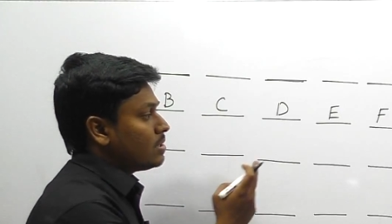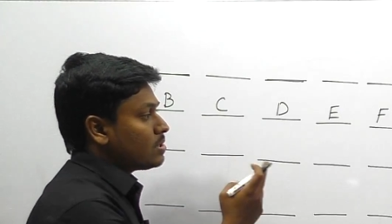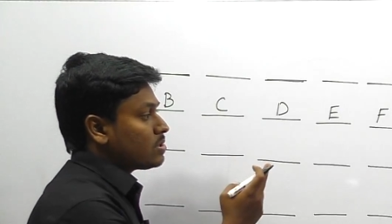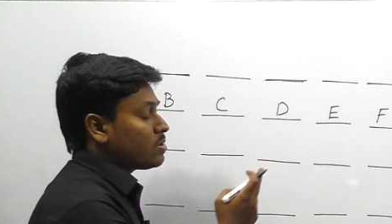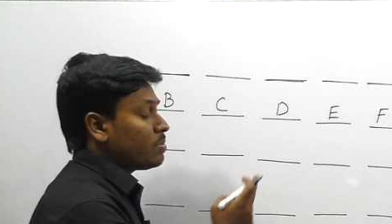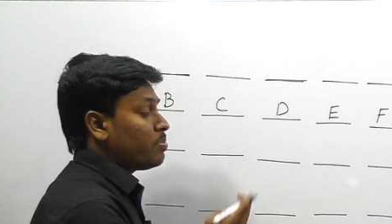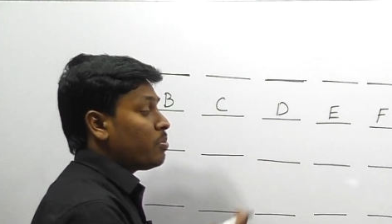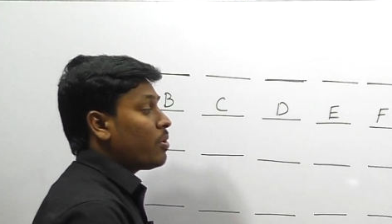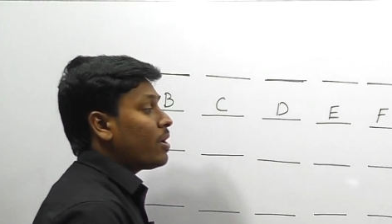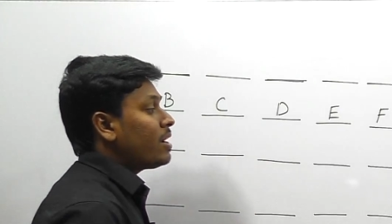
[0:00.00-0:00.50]

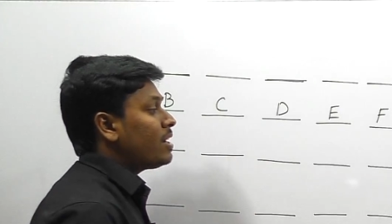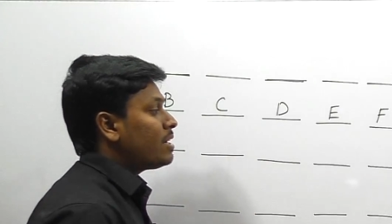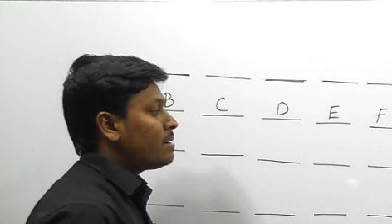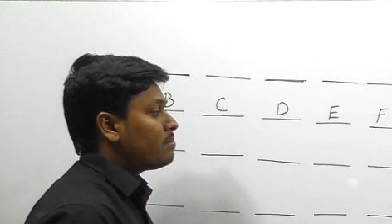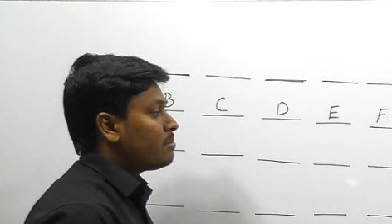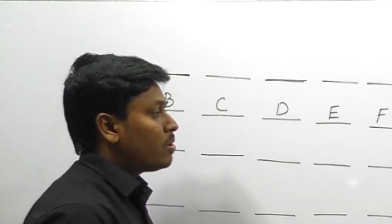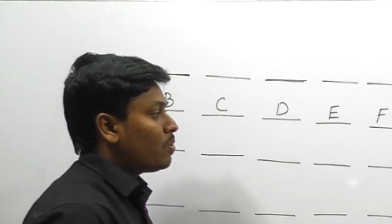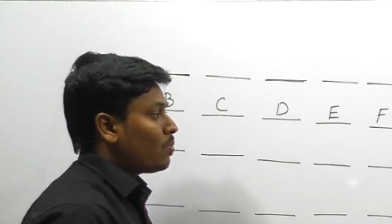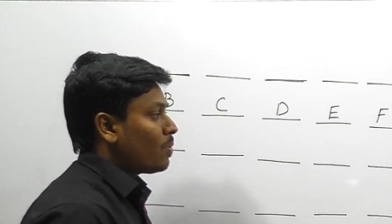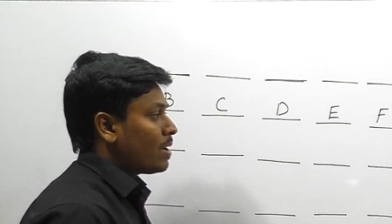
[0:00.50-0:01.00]
So point
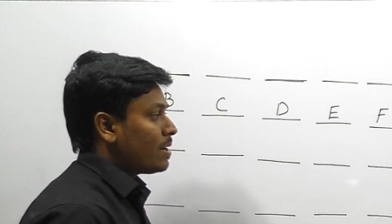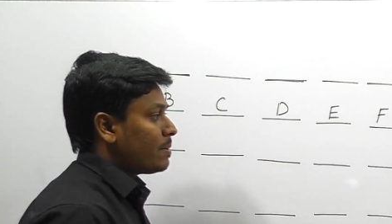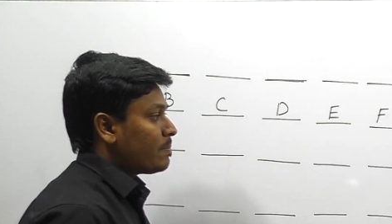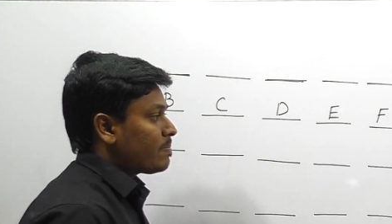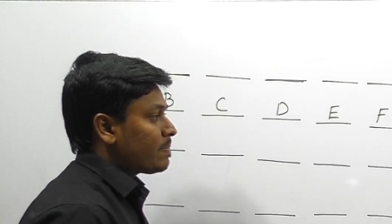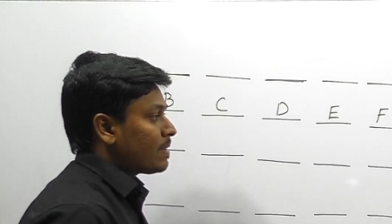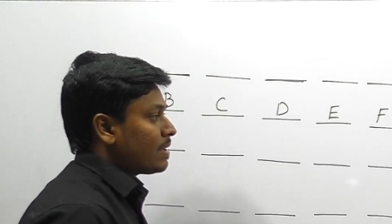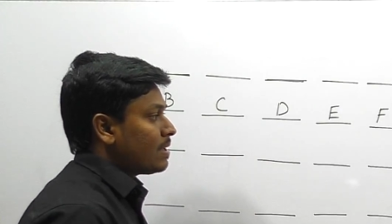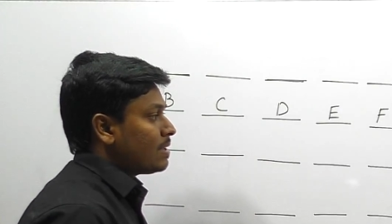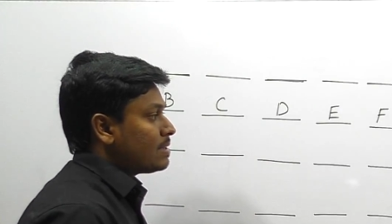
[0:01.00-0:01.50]
number
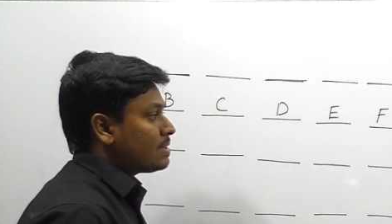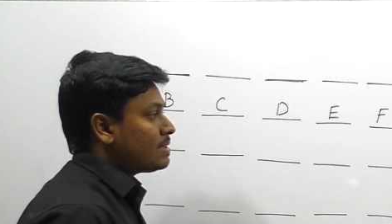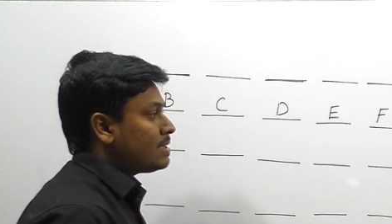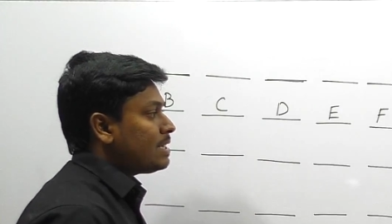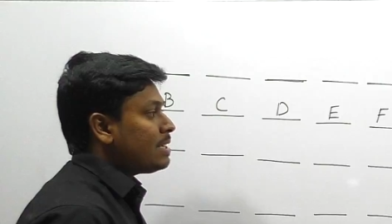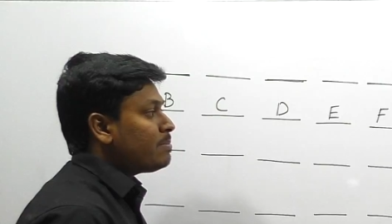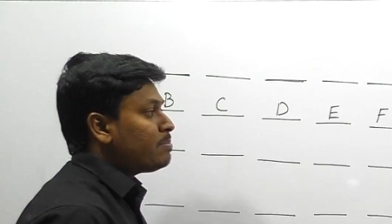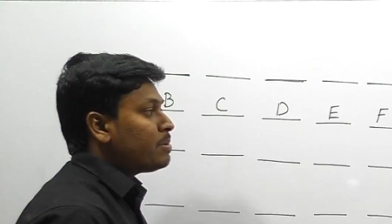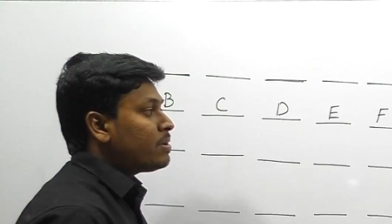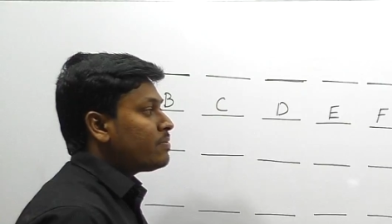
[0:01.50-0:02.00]
1,
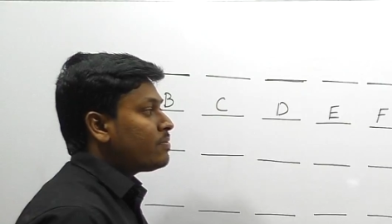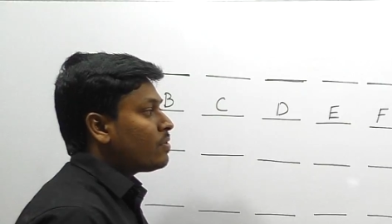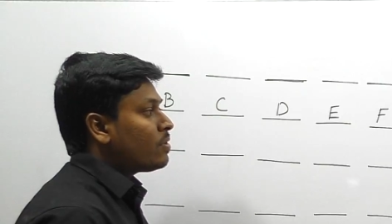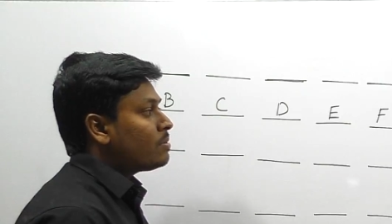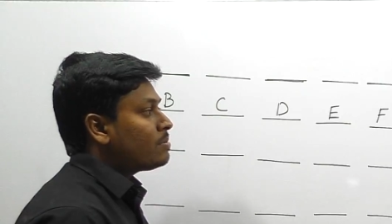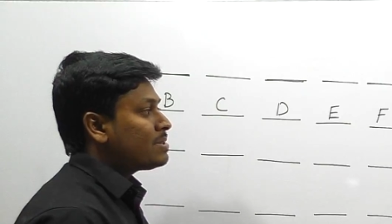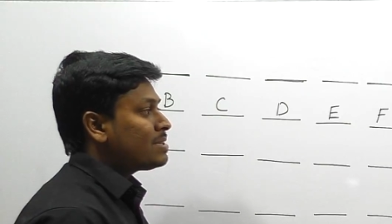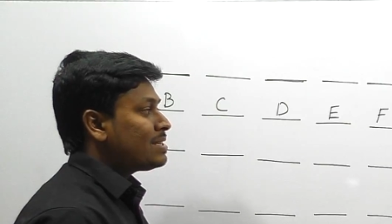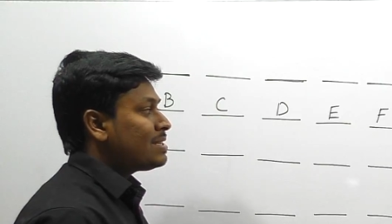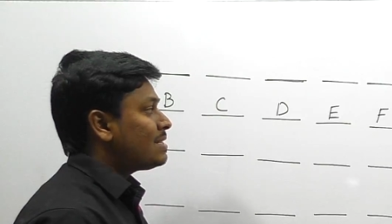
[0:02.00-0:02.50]
C
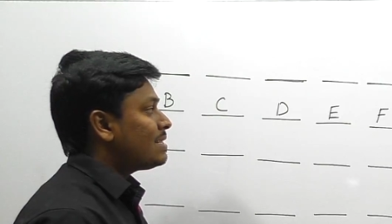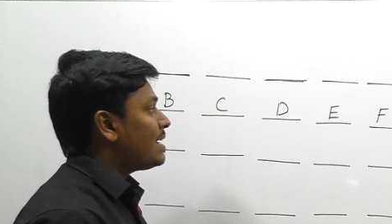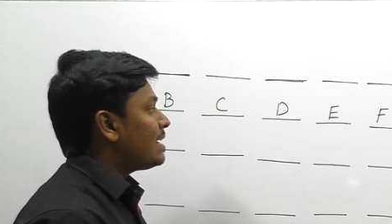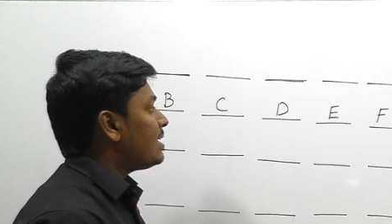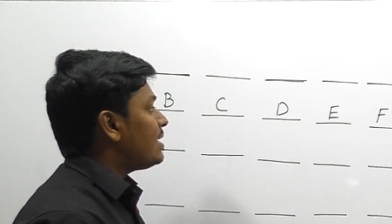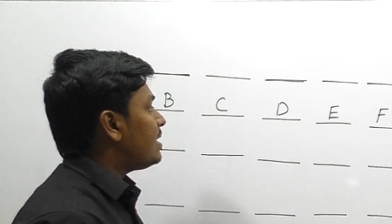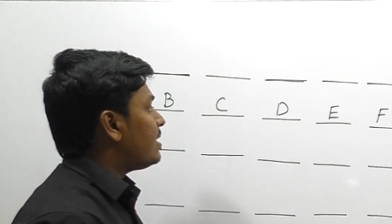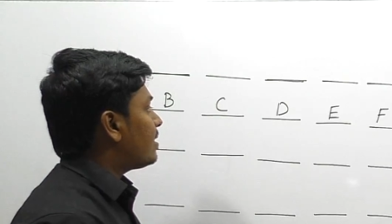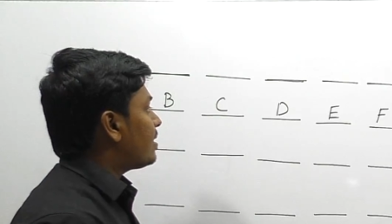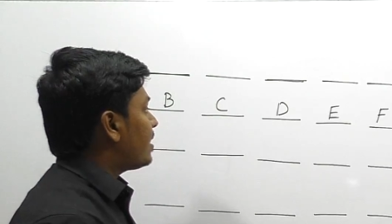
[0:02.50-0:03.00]
performs in
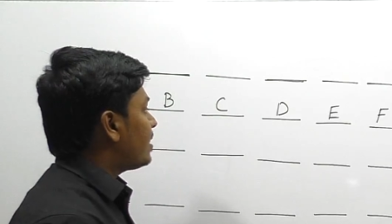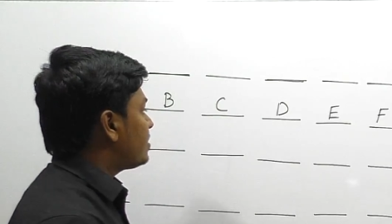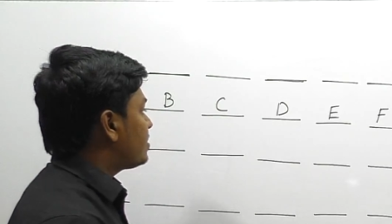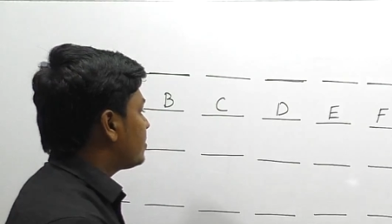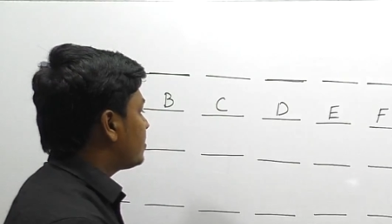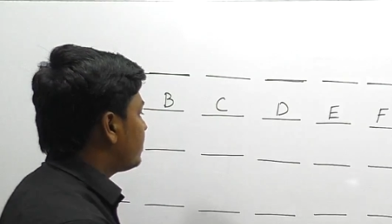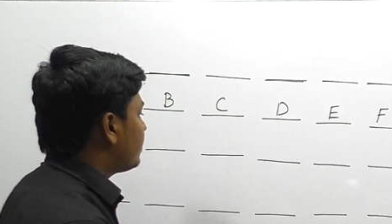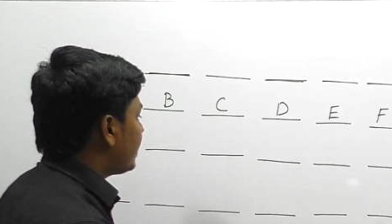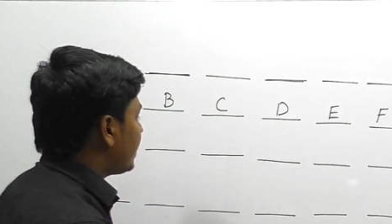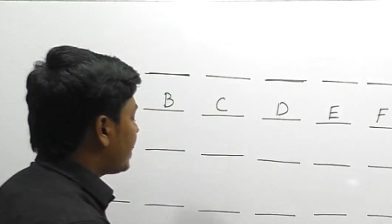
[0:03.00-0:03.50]
Delhi, right?
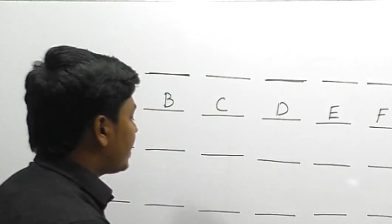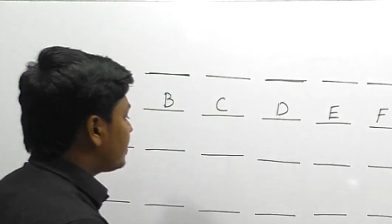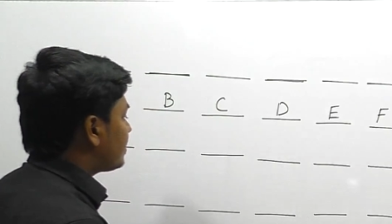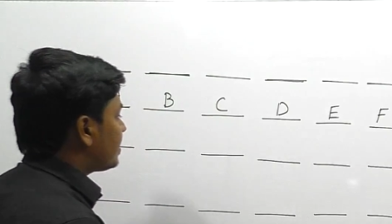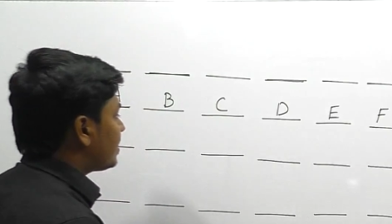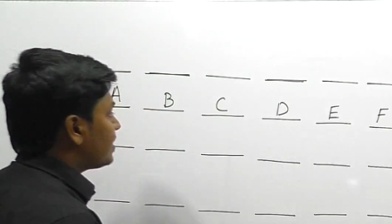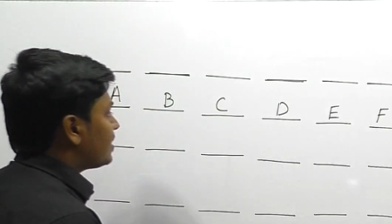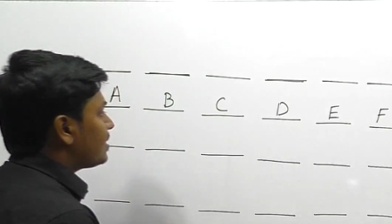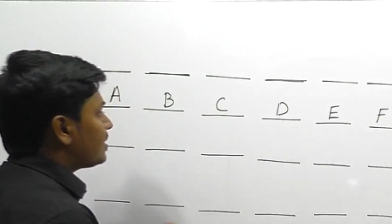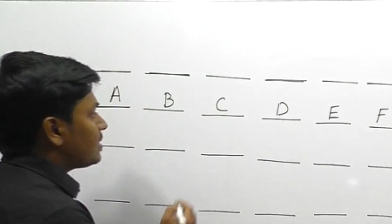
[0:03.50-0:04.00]
So we can
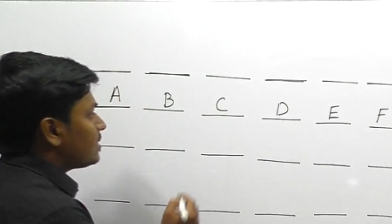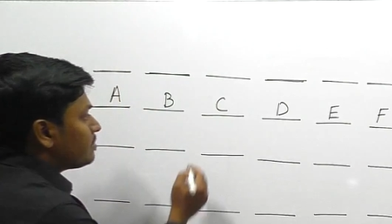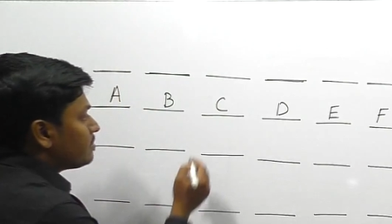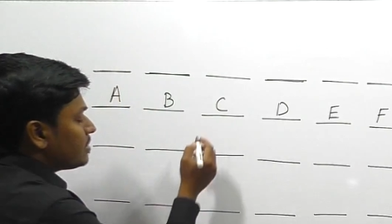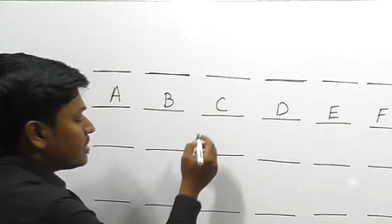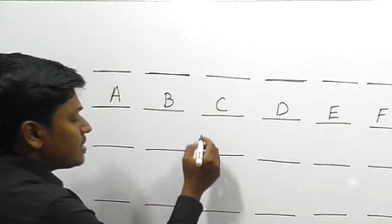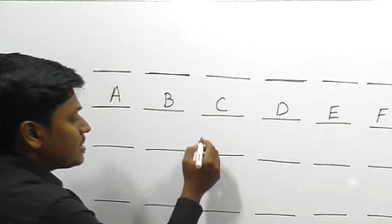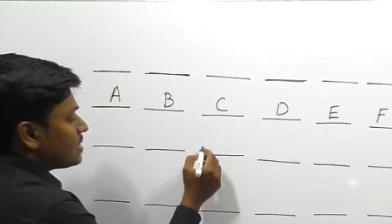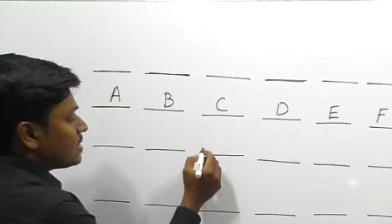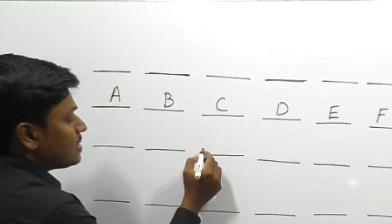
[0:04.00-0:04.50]
say that the
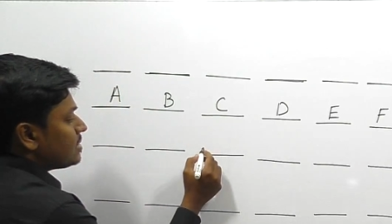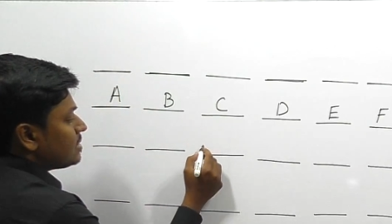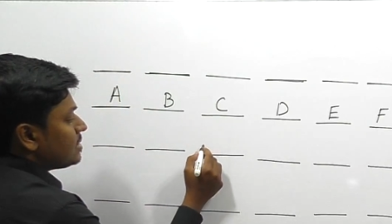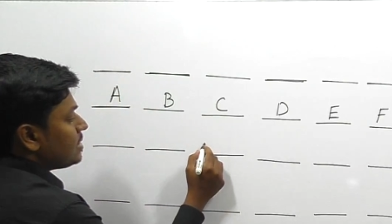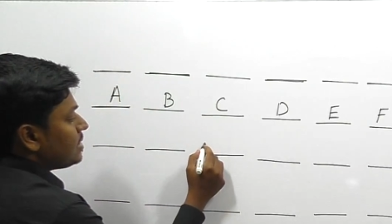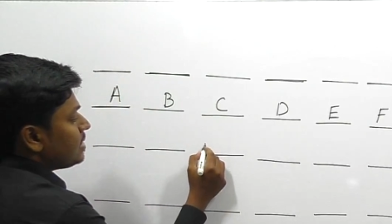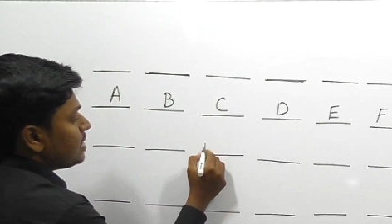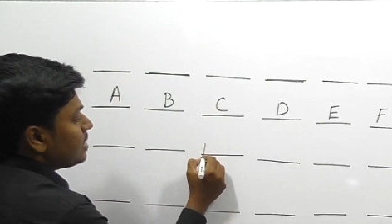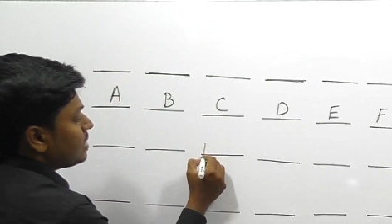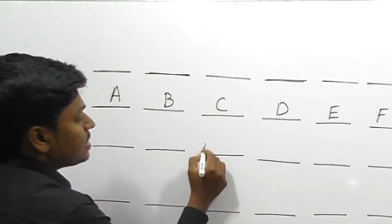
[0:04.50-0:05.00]
person
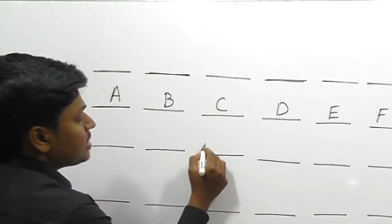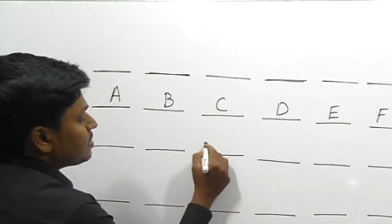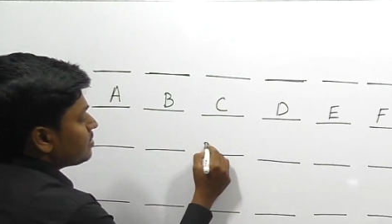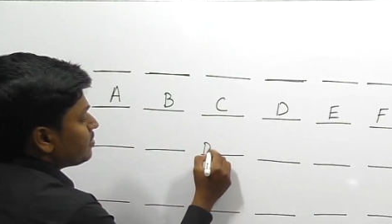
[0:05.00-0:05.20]
C is